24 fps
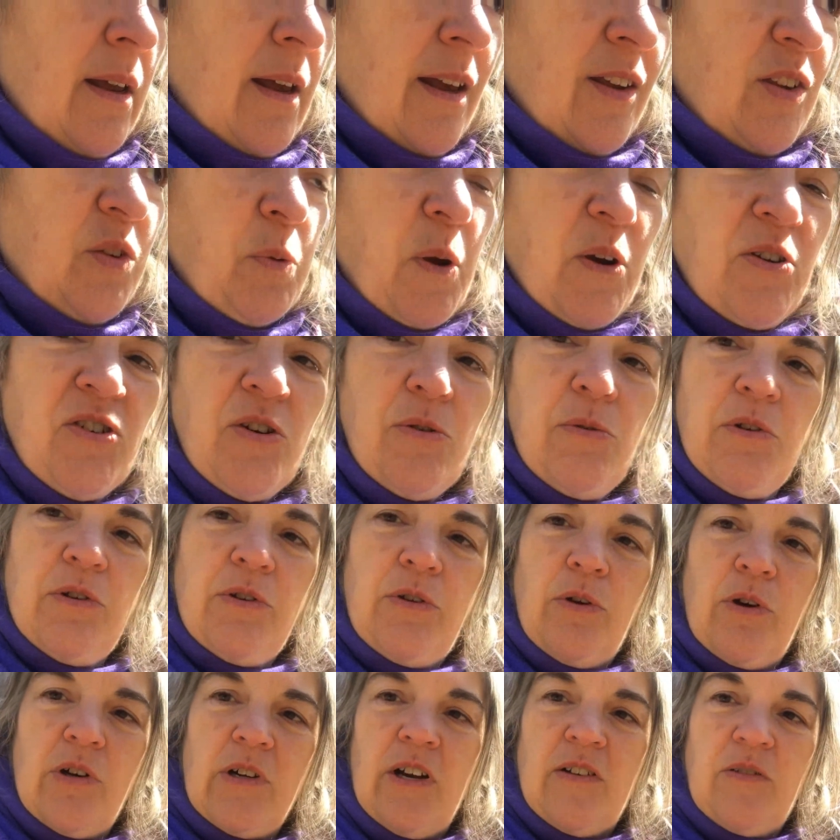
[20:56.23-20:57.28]
Especially the
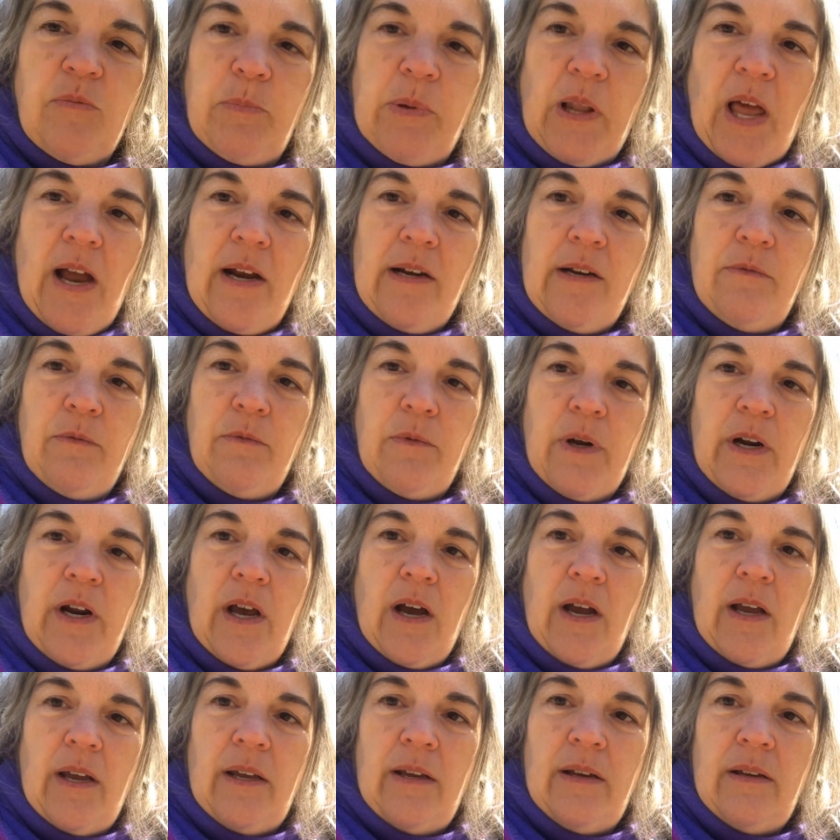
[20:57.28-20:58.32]
dog that's blind in one
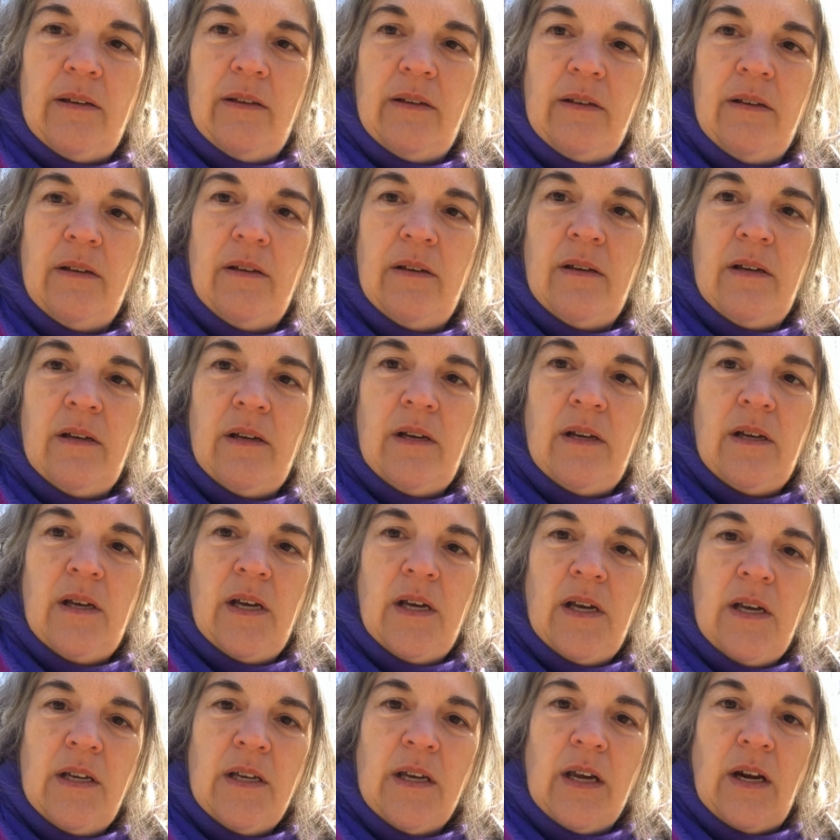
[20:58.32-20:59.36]
eye,
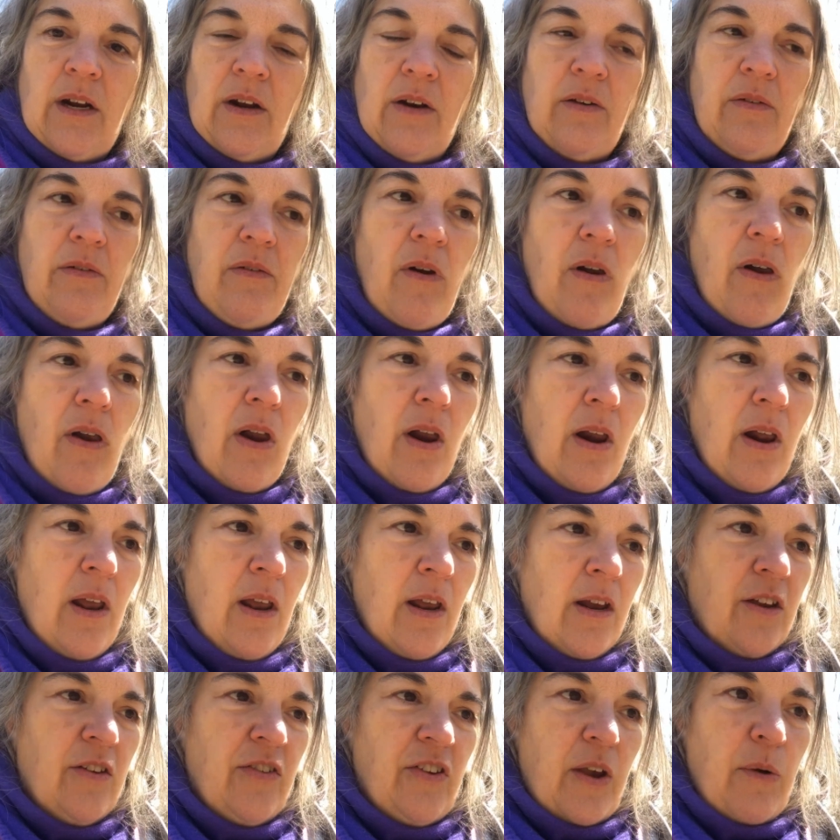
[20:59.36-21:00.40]
you know?
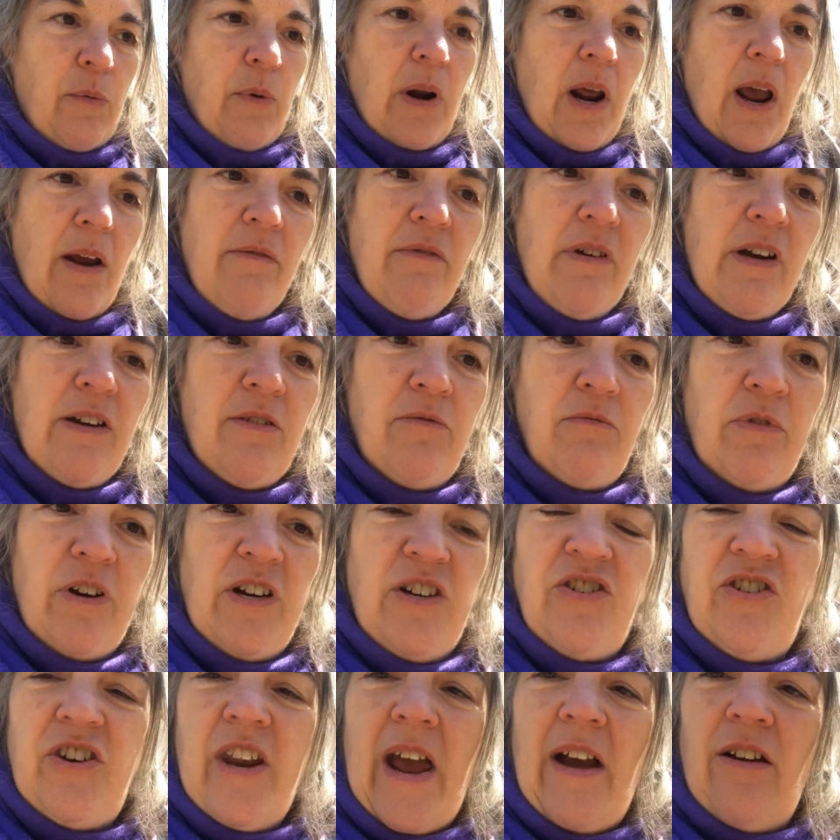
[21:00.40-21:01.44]
Because like when I
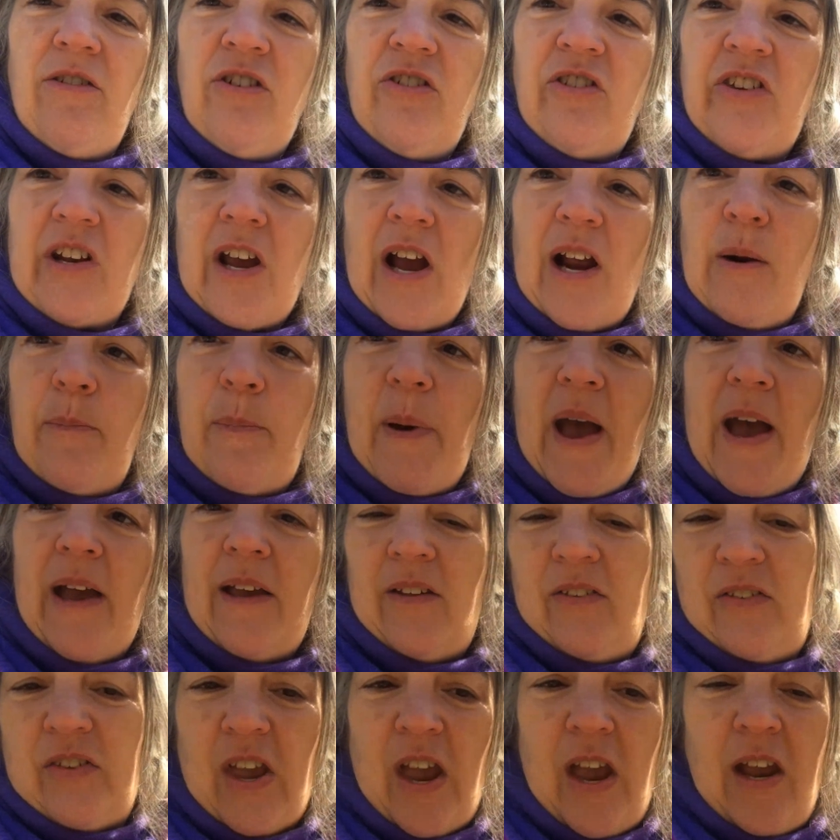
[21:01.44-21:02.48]
reached down just to kind of pat
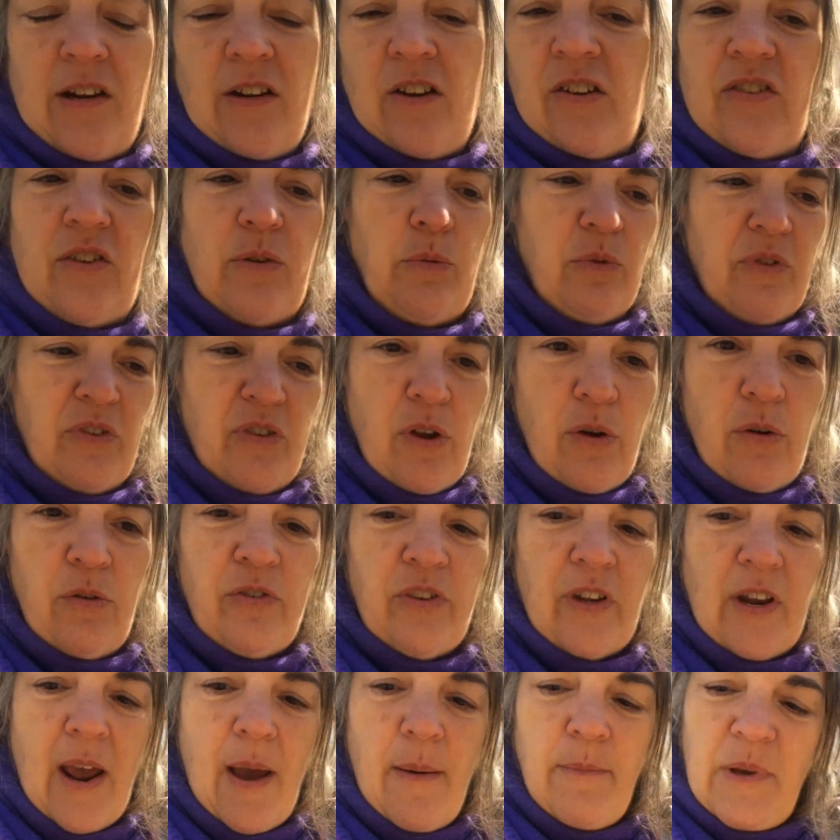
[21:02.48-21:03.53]
his head because he was
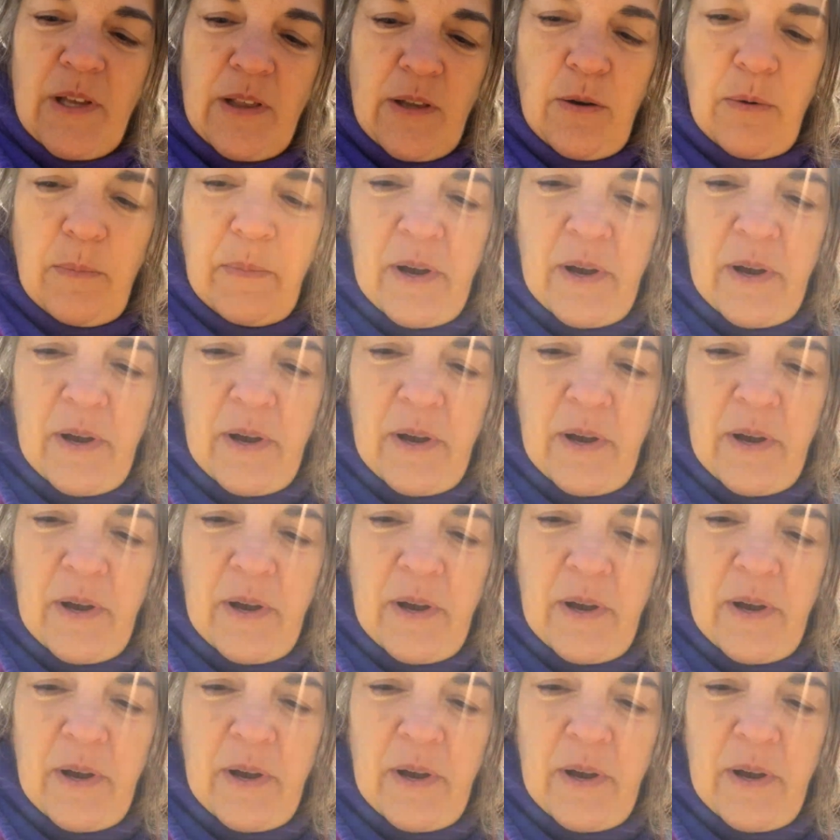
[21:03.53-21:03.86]
nosing at me a little